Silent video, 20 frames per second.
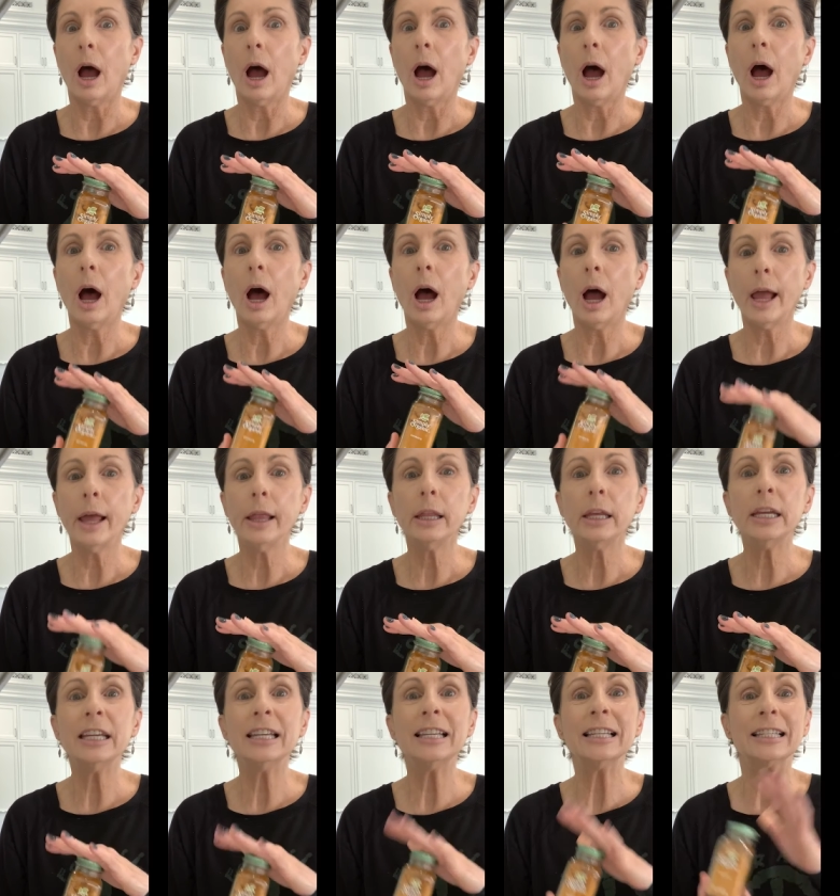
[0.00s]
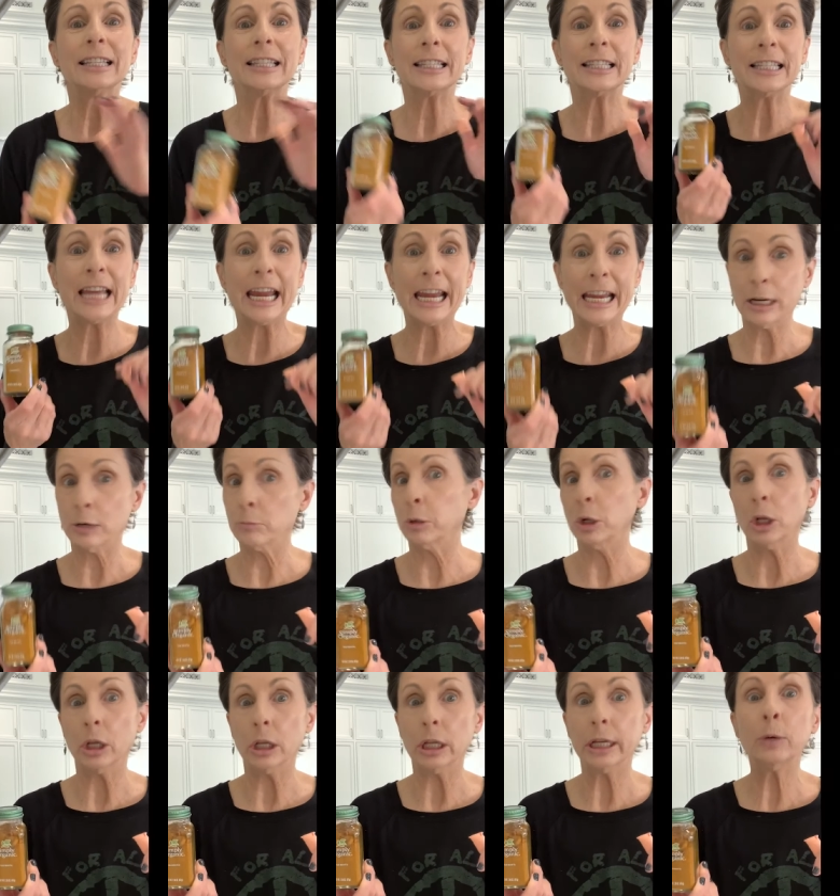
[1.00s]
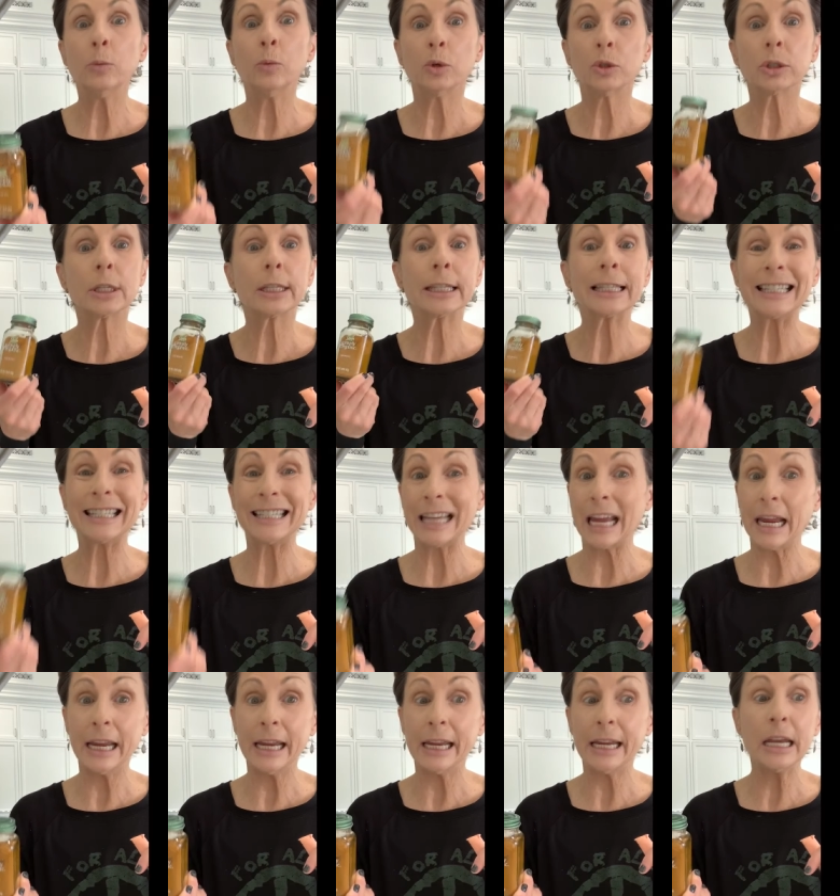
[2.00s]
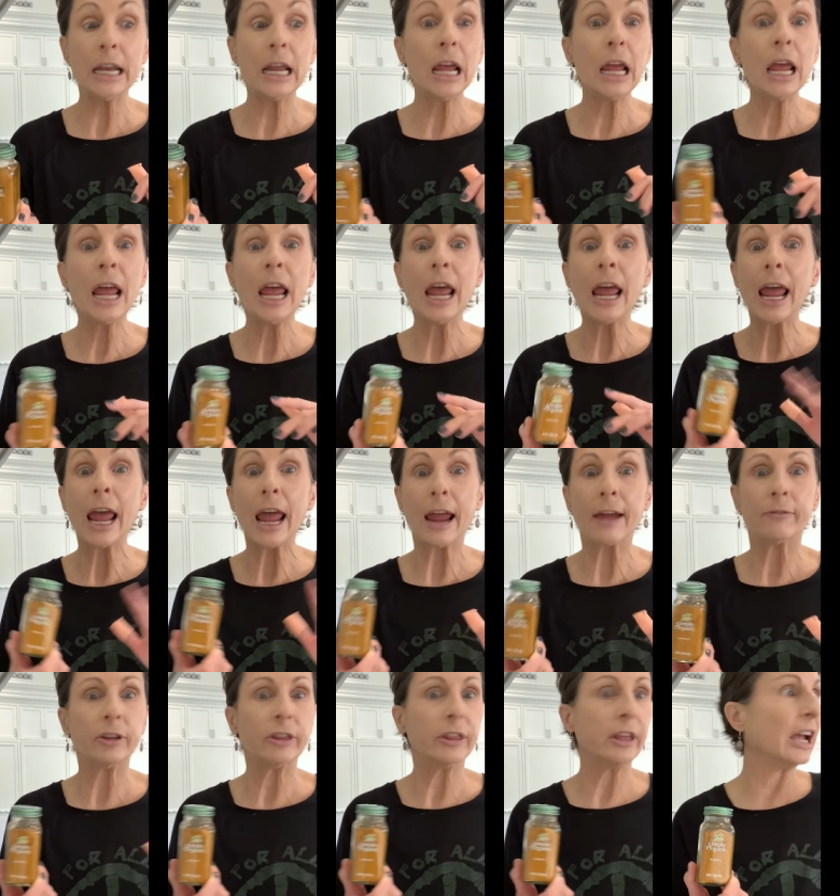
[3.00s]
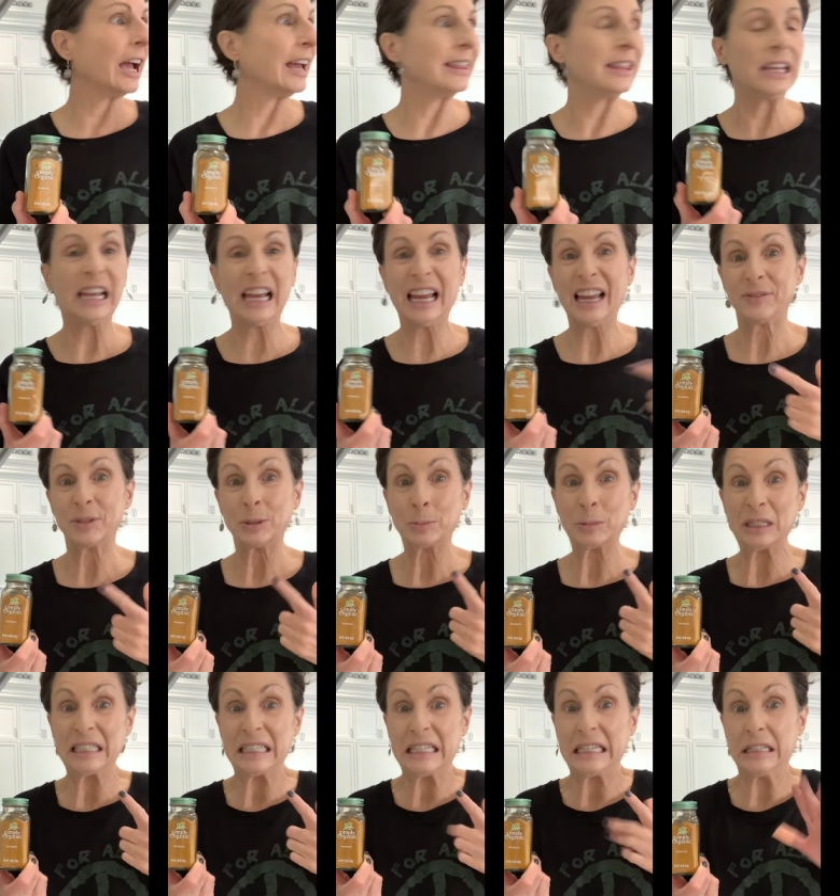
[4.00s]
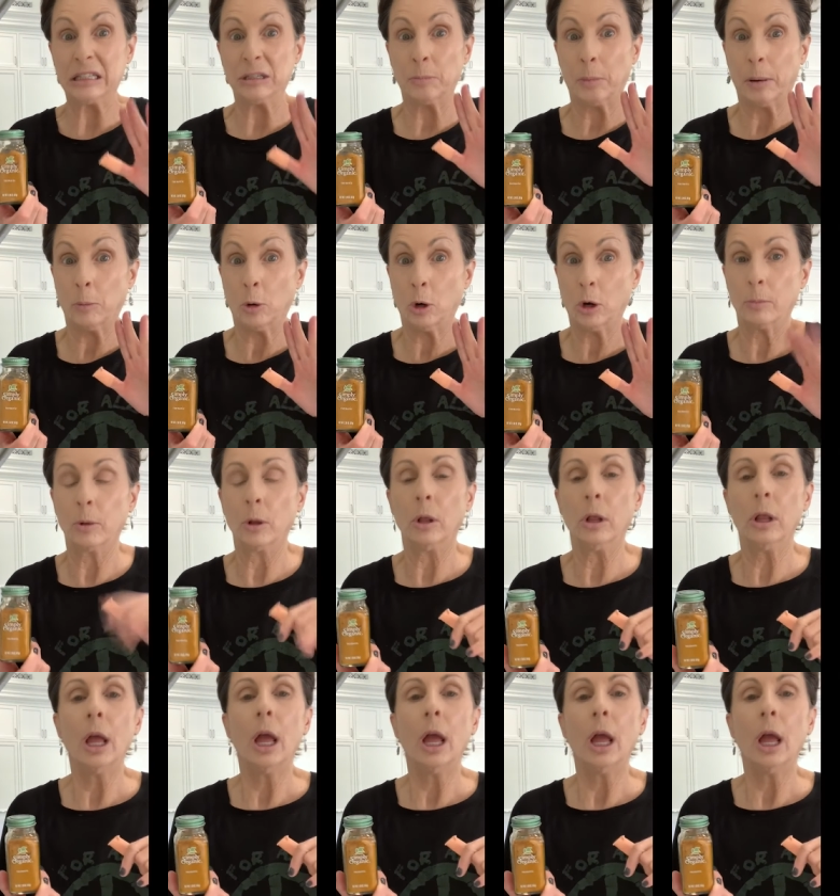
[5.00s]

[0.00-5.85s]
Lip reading: highly stainable. It will stain everything. I think I have some stains on my marble.